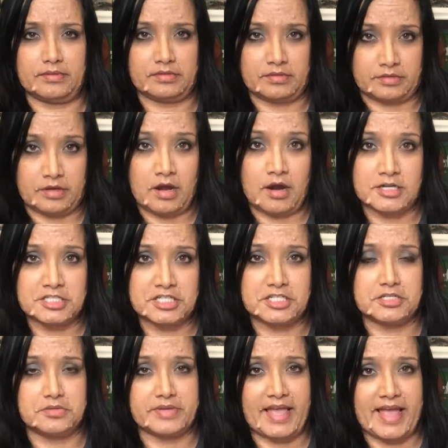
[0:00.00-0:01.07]
the
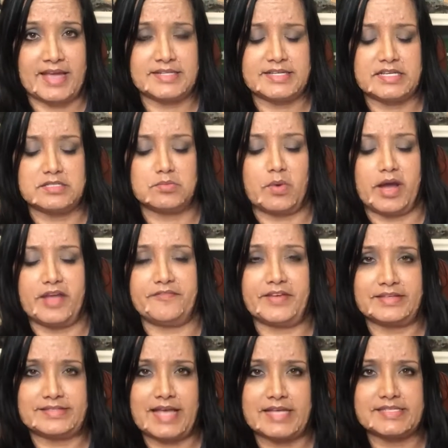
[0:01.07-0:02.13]
Archduke and his wife,
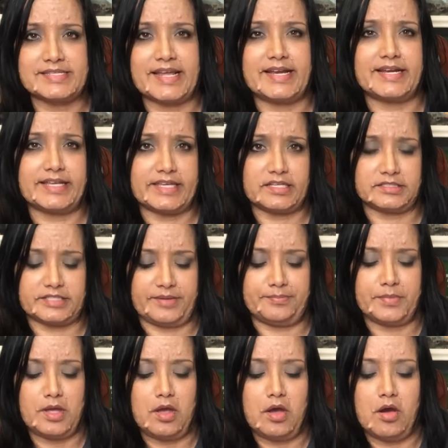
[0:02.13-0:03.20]
assassinated, killed them.
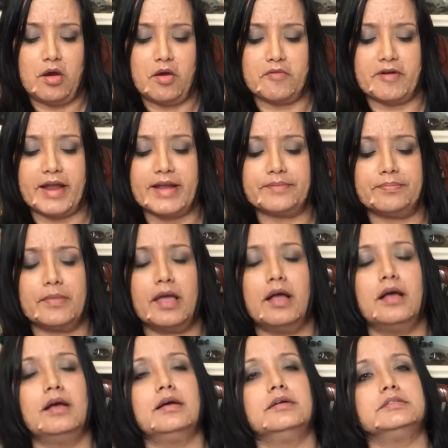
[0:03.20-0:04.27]
All right?
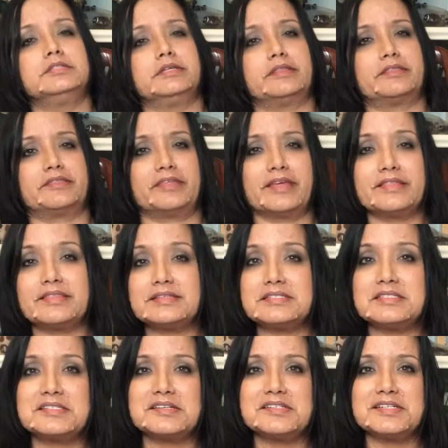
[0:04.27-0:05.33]
Do you think this
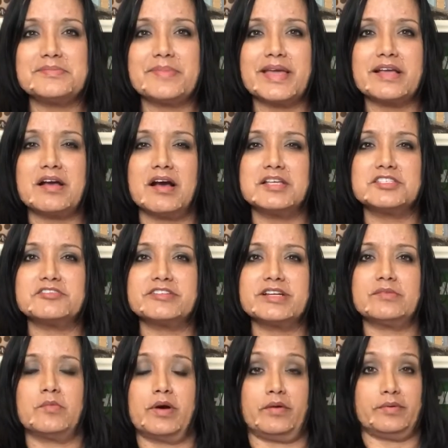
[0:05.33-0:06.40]
is going to make Austria?
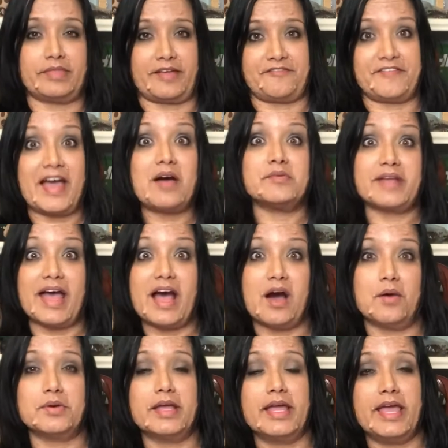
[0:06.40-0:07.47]
Well, when they found
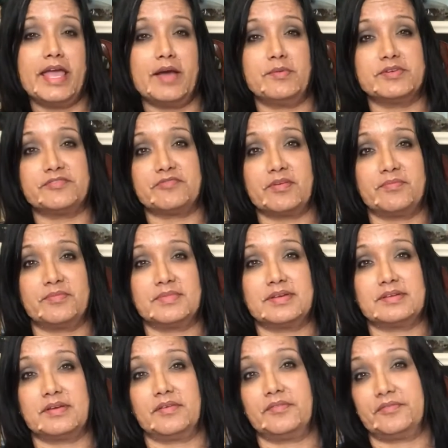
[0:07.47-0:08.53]
out it was from
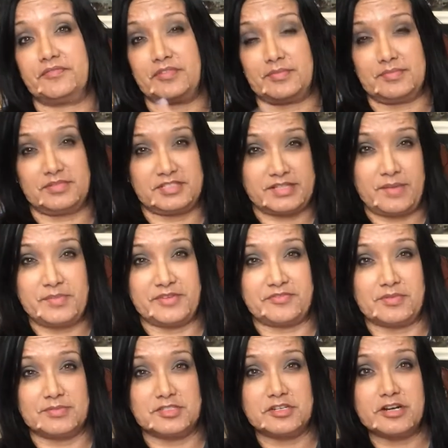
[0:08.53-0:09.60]
someone
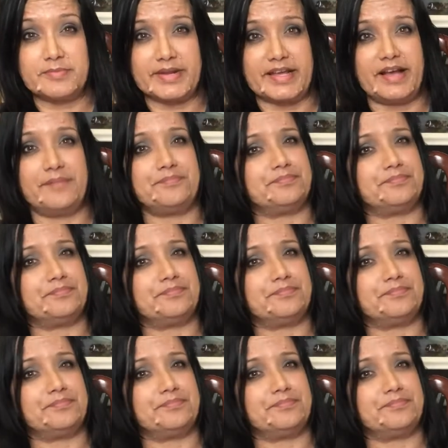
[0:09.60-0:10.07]
from Serbia,